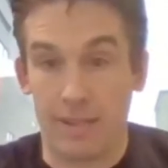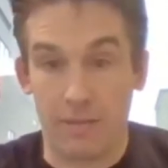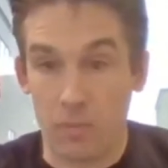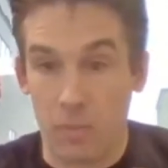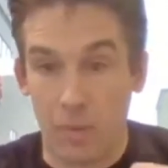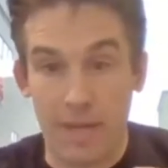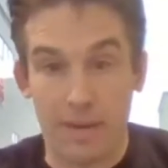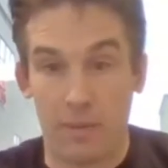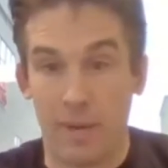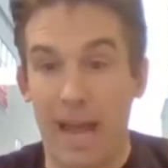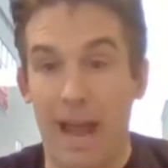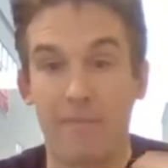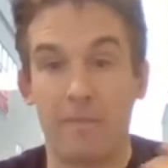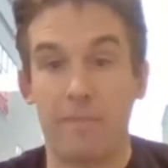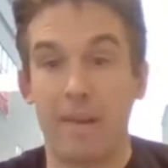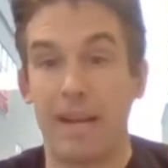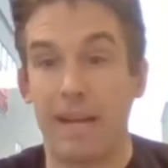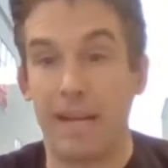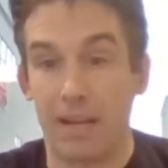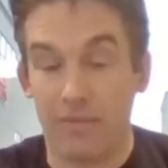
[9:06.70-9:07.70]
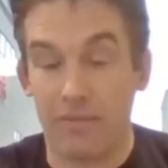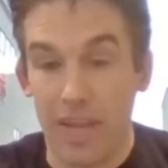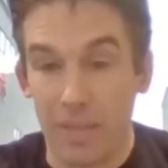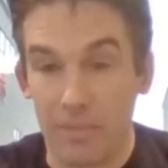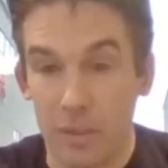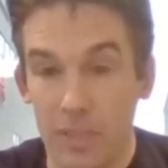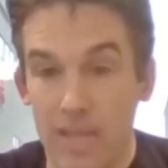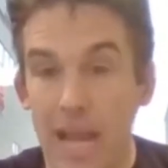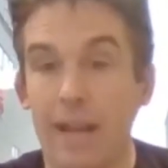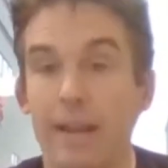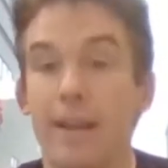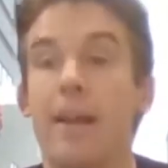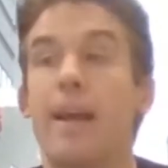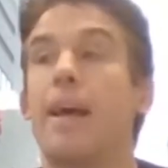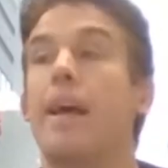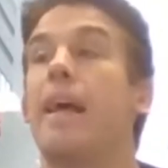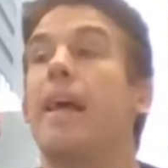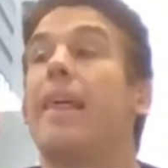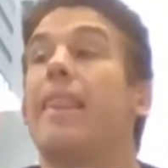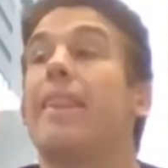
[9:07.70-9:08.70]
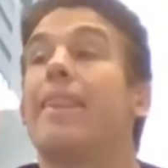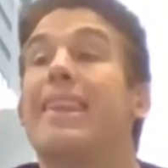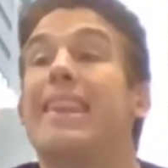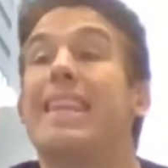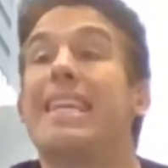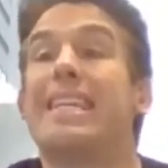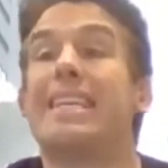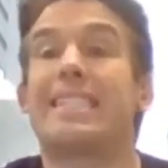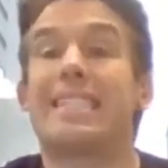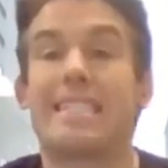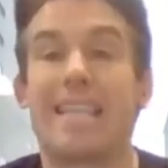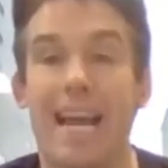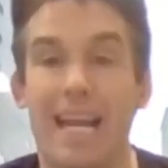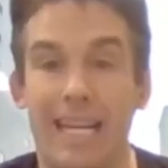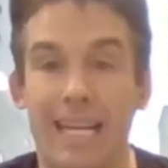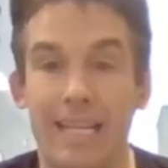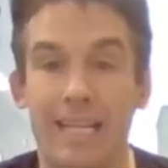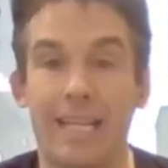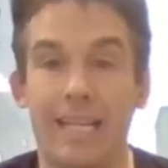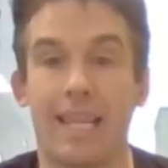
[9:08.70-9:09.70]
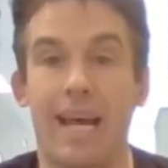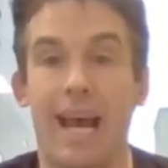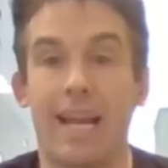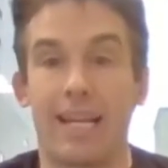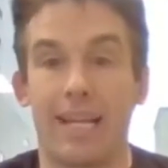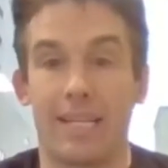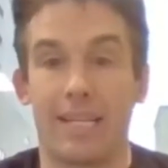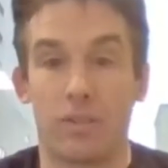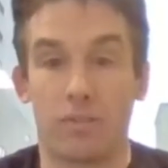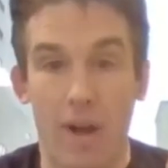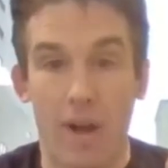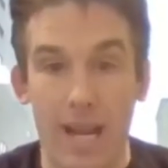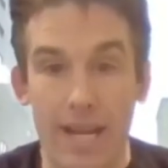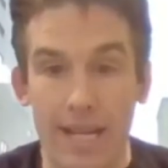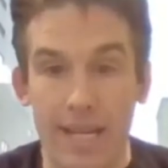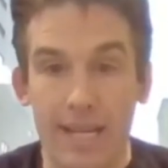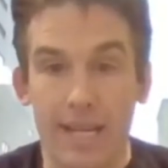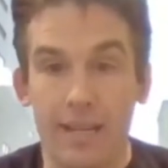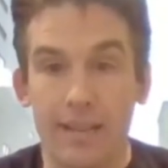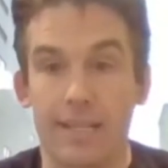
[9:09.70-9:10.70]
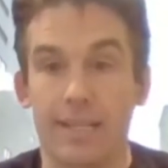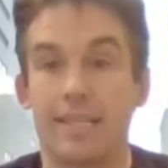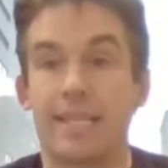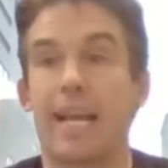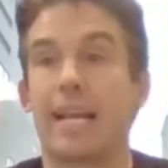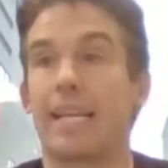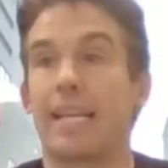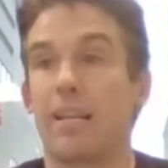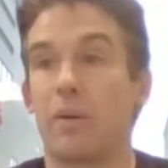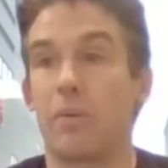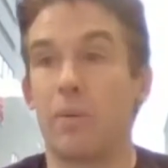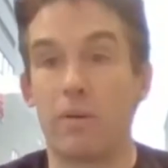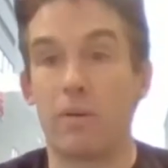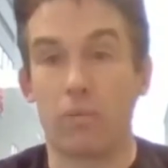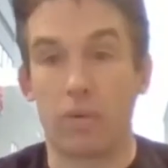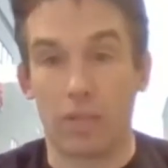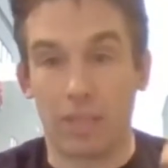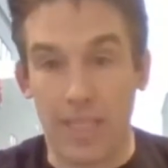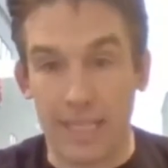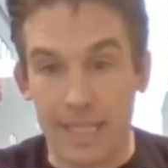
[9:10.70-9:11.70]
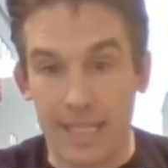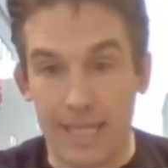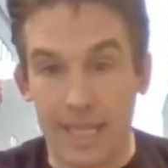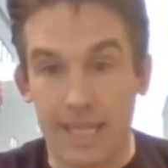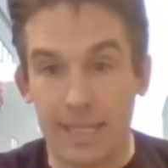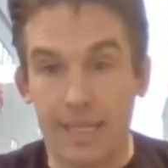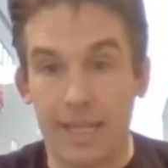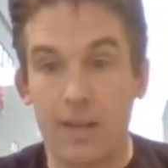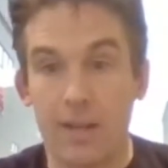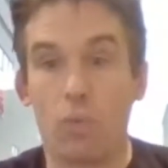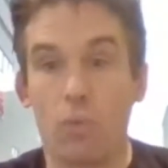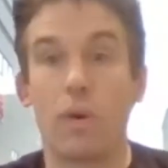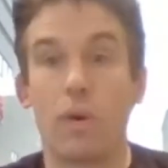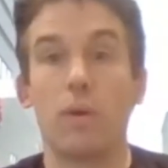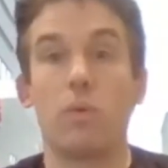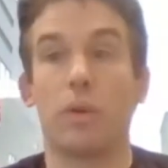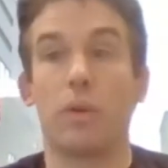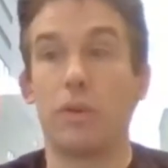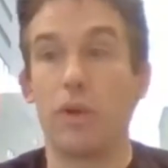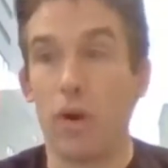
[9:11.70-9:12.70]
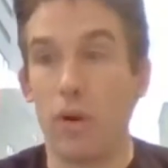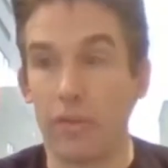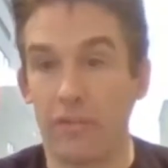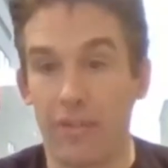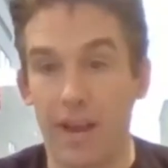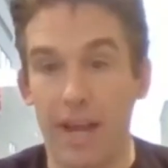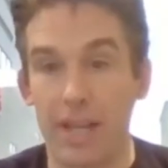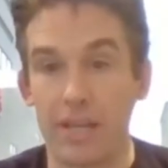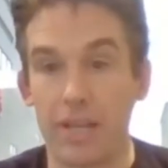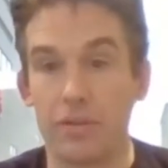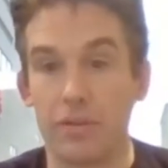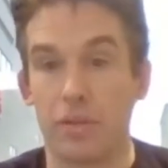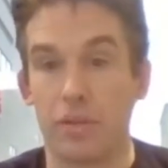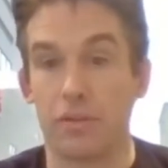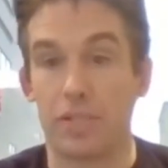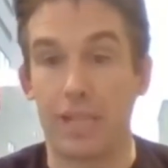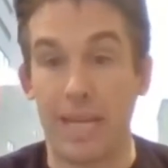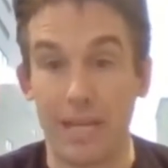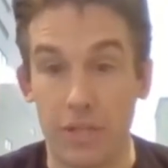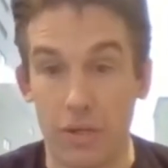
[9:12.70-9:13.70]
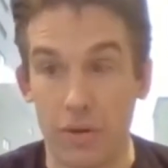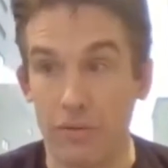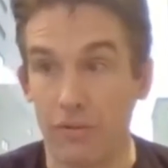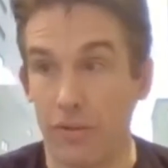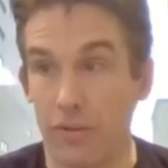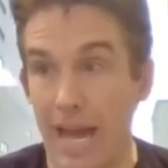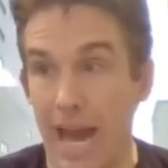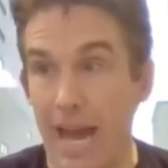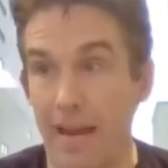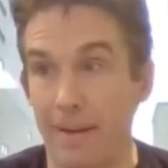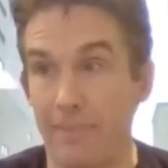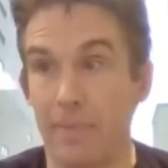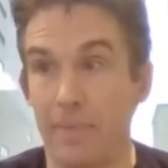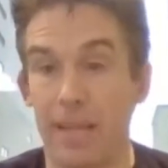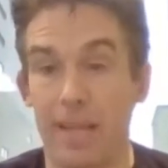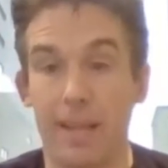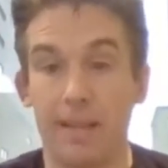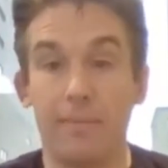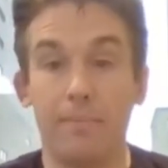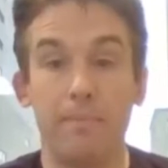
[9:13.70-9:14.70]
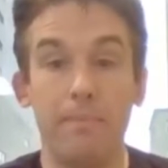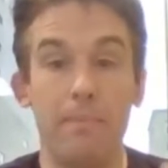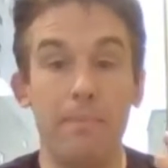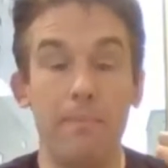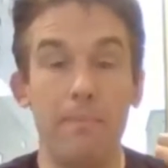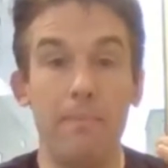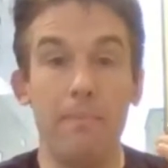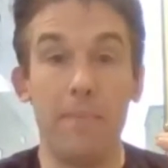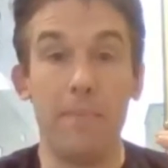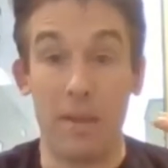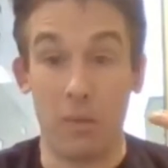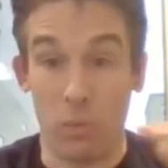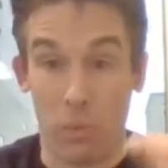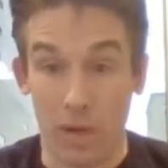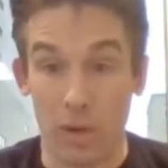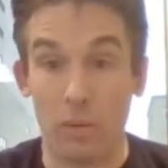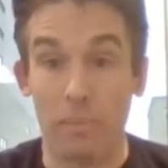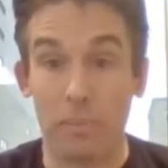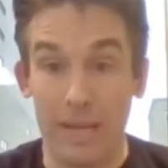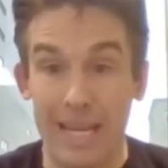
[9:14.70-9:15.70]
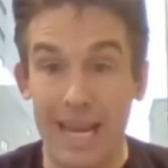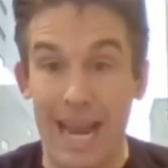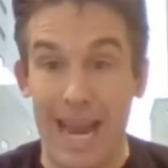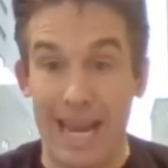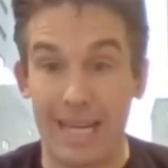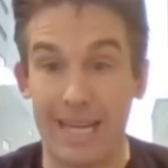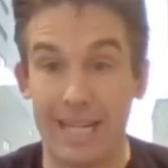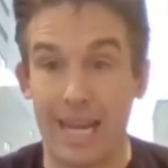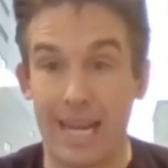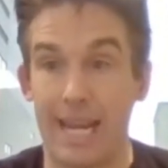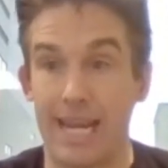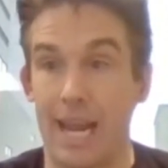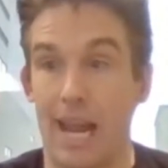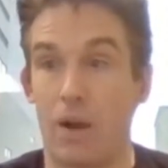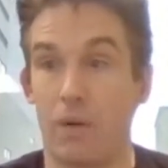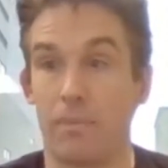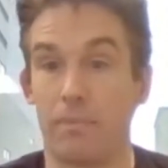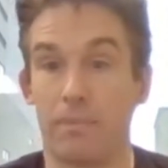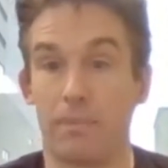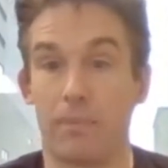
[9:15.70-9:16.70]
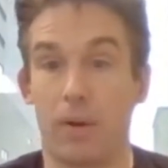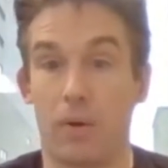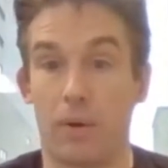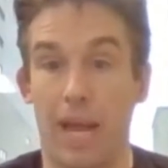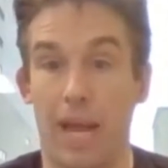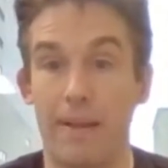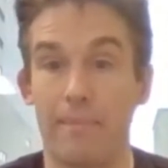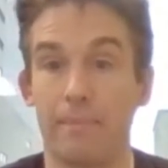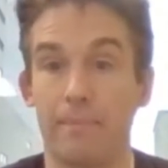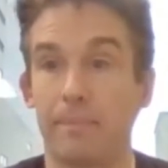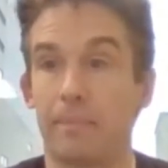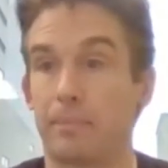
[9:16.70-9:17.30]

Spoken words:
We haven't made it available yet. The second that it's ready, the second that we release it, we will notify you. So stay tuned for that. It will be any day now. Okay.